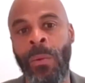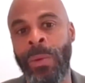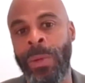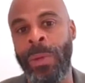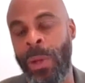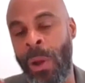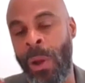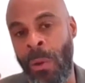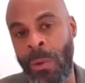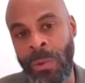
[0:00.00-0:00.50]

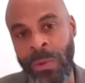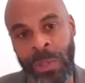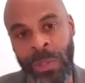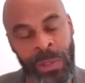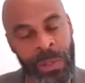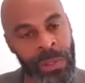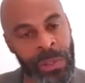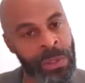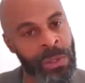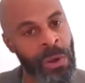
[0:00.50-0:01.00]
you know,
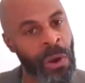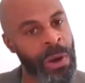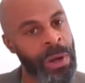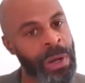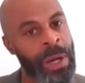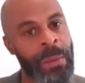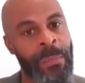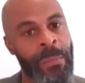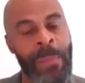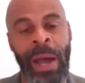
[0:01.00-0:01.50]

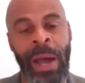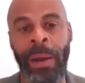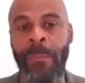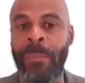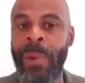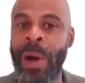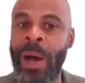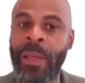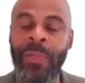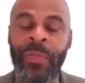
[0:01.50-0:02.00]
starting in about a
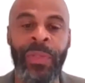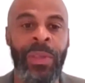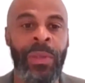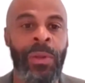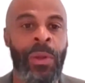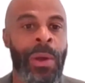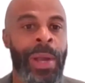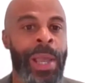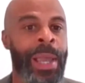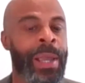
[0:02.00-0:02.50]
month,
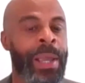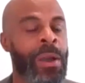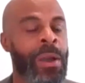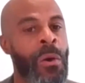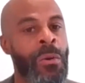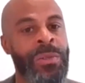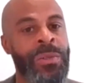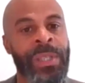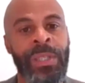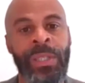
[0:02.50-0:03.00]
you know, it
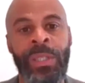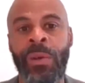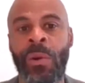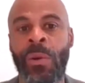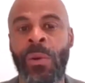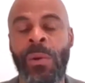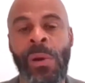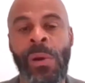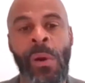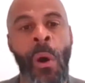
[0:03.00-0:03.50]
goes
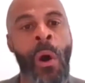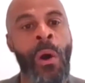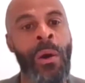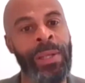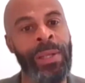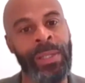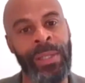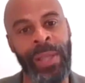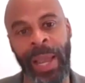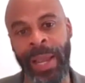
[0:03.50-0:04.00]
until
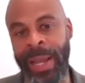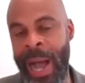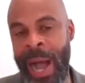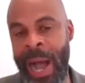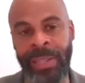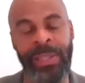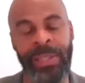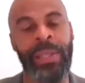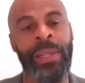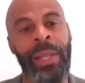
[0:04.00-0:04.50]
August, like
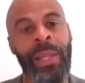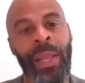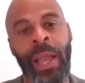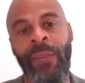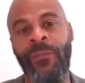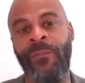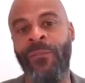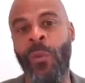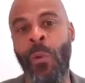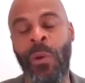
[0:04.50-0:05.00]
constantly,
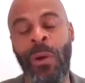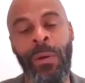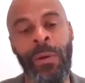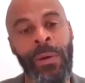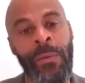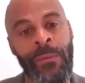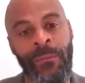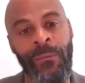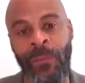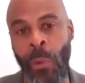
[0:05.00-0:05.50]
like
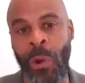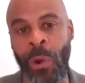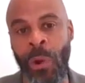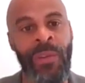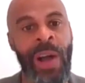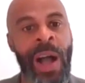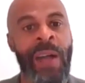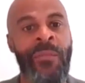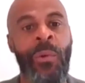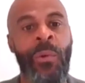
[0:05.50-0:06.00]
four, four or
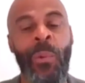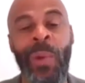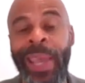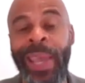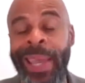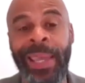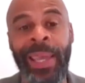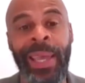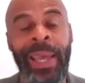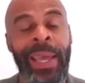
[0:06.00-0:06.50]
five a
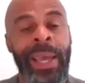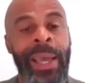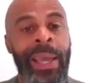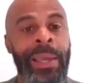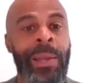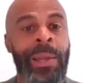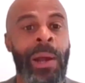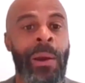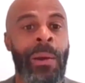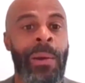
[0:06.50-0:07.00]
week,
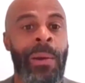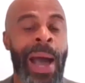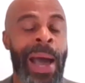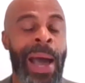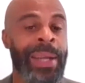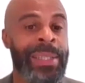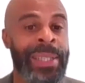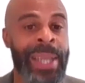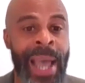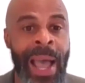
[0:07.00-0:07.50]
you know,
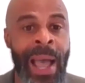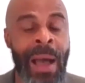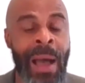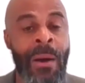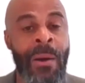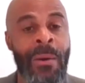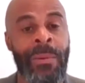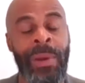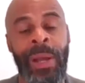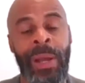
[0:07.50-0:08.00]
out of
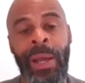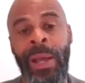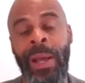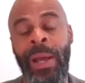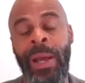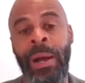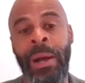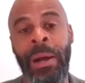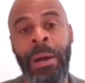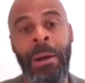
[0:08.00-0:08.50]
town,
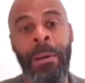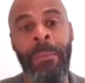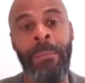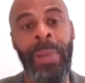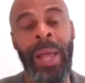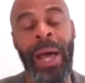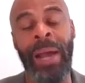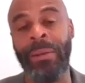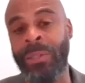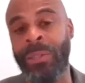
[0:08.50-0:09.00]
um,
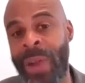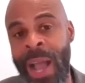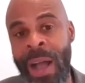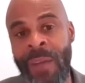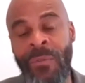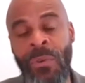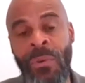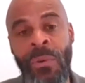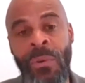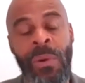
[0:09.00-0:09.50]
a lot of
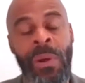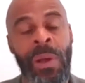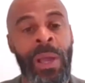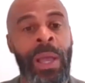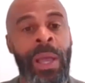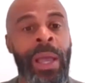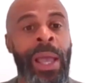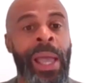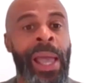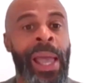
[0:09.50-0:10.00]
travel.
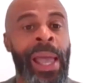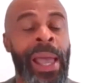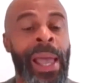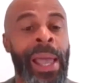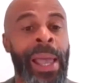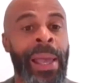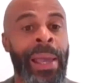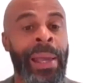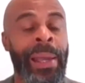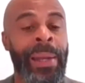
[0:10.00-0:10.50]

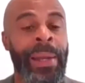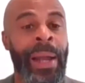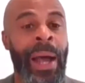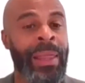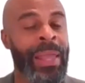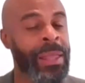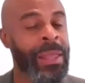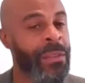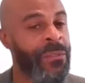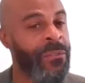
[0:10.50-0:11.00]
And I
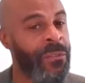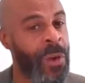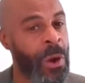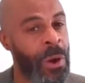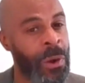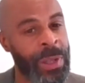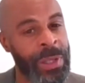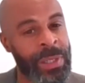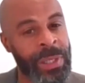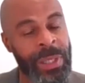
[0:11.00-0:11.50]
think the
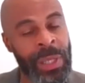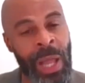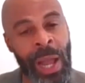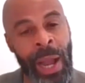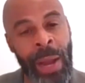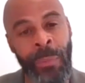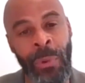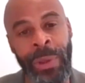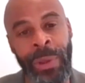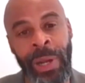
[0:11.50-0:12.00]
furthest
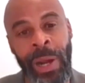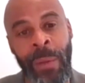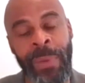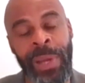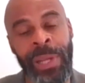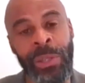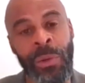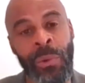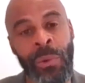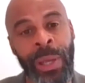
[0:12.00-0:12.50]
library that I'll
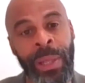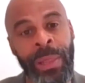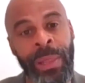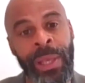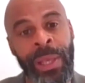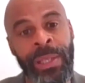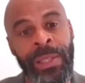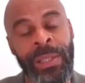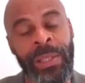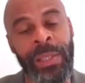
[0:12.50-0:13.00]
be doing
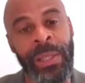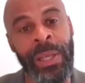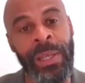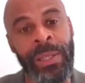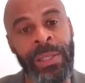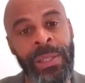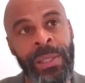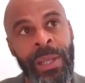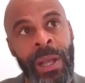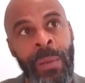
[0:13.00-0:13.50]
this
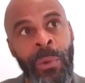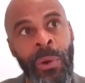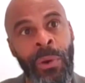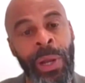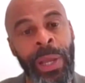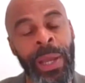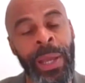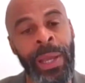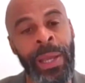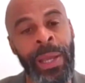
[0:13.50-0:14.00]
this
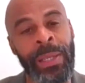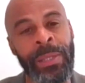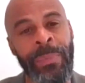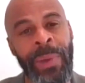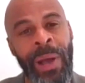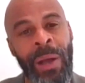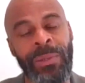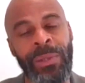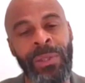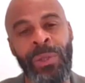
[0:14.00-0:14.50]
summer is
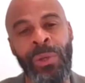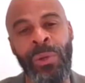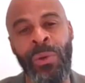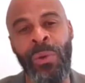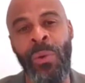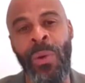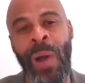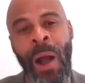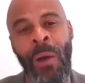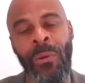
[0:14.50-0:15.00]
about
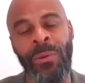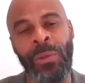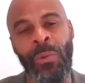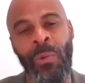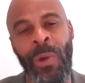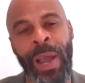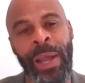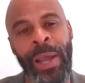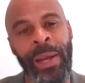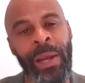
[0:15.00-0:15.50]
two hours
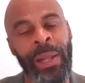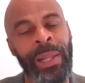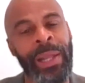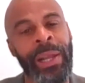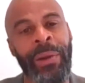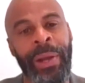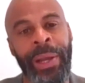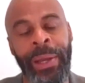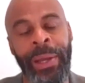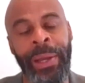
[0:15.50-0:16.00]
away in
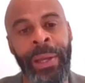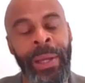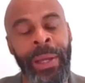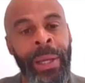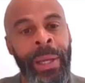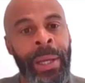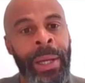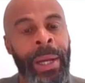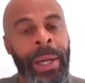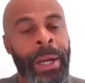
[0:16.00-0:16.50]
Elyria.
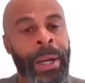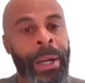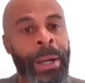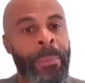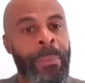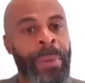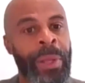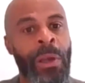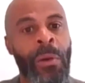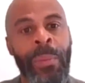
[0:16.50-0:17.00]

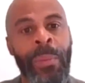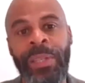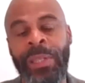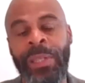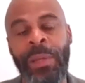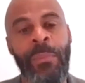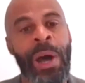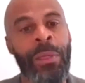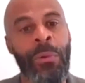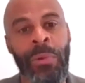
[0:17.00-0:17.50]
Um, but there'll be
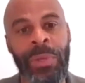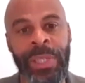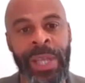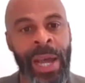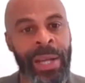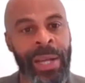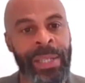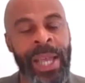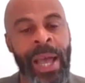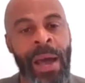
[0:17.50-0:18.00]
some other ones
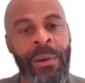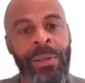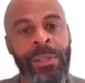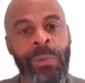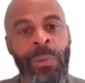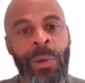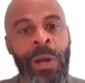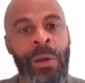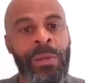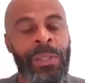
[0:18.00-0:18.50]
out of town
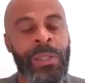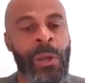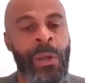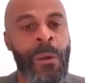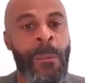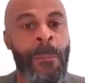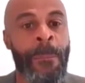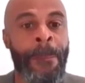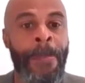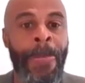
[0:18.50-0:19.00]
as well.
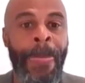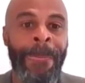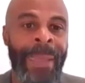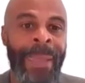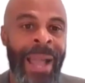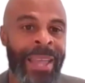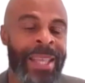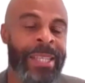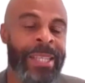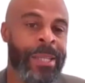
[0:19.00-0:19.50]
So
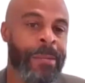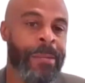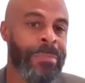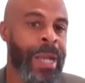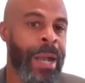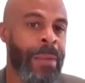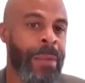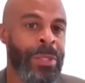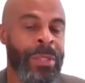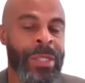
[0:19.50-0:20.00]
I think
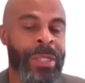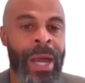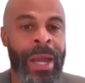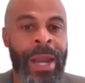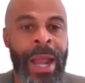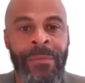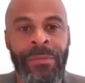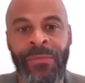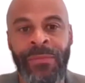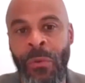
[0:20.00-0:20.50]
sometimes you just
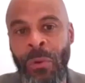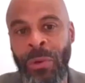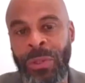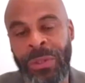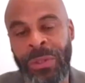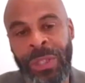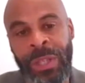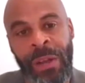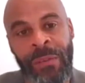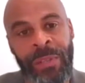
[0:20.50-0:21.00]
kind of have to force
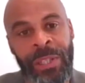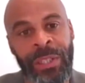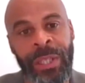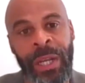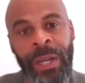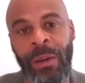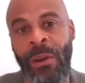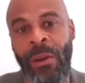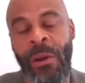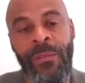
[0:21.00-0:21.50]
yourself to shut it